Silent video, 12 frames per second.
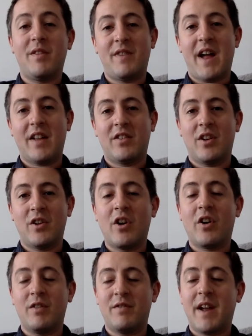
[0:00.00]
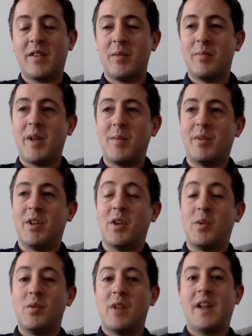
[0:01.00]
effect and a knock-on effect on people
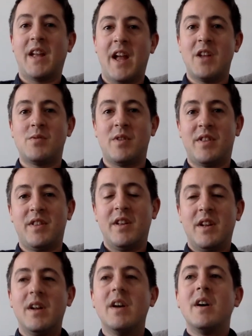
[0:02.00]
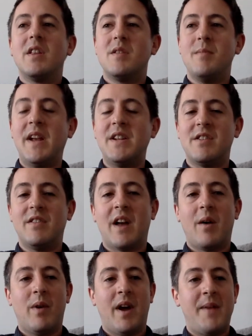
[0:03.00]
who engage with the media in
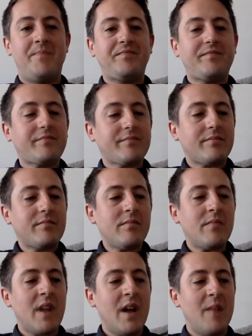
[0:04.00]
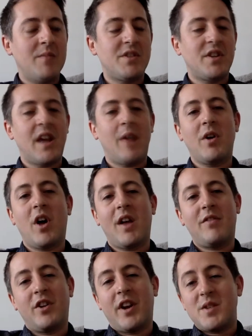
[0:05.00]
that way. So yeah, we all
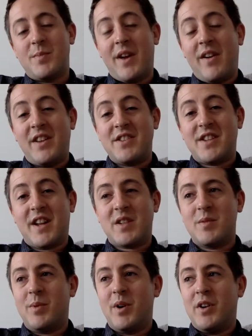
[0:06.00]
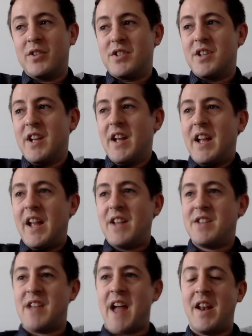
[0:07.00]
have our own experience, and I suppose
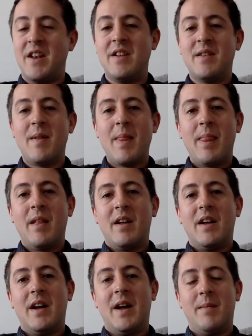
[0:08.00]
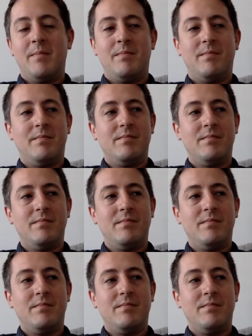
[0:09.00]
it's then um,